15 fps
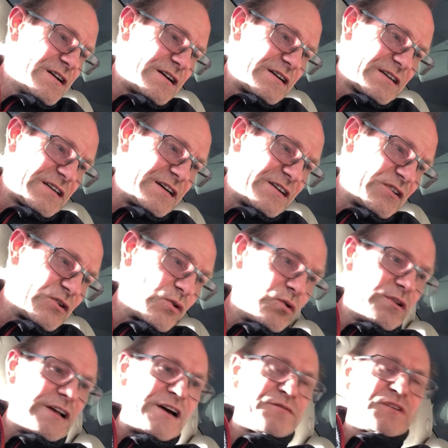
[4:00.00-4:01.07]
can either go
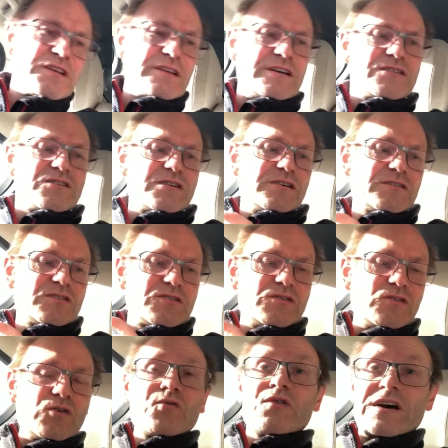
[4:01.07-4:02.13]
left at this junction
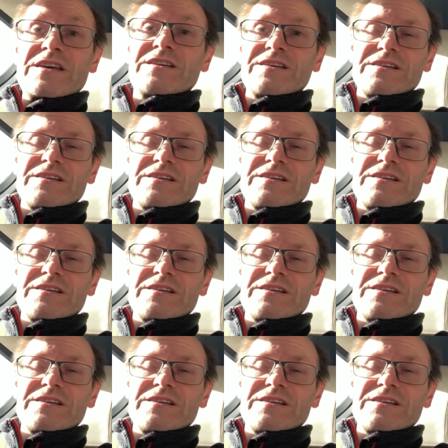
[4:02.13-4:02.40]
or right